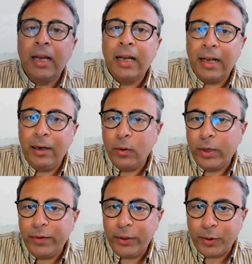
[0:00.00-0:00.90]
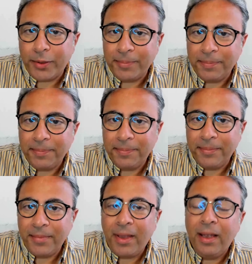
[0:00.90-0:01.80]
Hello, everyone.
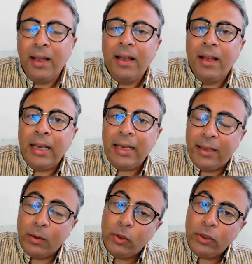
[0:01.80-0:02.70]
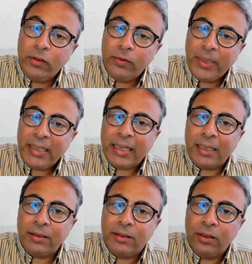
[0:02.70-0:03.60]
In the world of medical
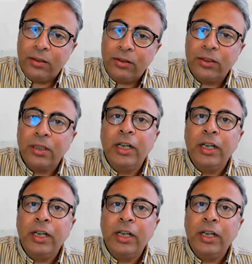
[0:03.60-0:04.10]
research,